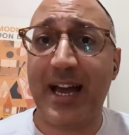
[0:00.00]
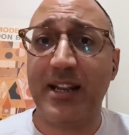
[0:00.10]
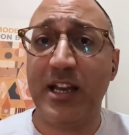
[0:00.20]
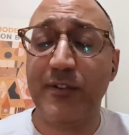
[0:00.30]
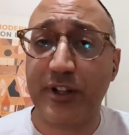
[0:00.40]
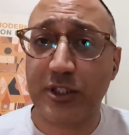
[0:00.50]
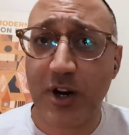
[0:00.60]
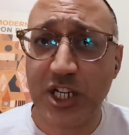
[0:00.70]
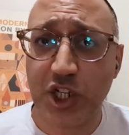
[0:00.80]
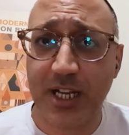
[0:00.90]
and
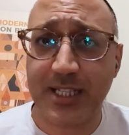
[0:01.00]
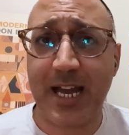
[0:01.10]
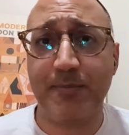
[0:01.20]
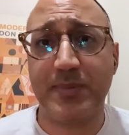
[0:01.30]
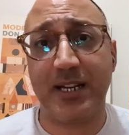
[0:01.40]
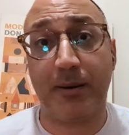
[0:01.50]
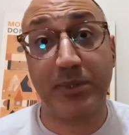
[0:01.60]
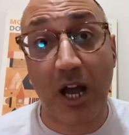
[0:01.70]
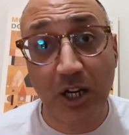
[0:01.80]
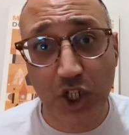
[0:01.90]
infiltration attempts and
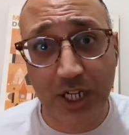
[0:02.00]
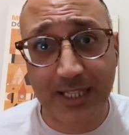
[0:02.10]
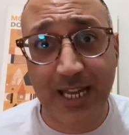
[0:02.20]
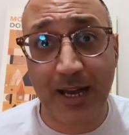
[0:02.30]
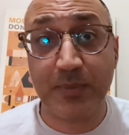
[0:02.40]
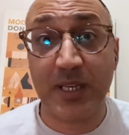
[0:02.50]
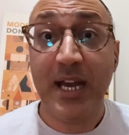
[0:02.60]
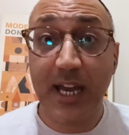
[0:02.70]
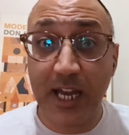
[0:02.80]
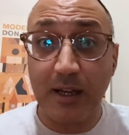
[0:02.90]
abduction attempts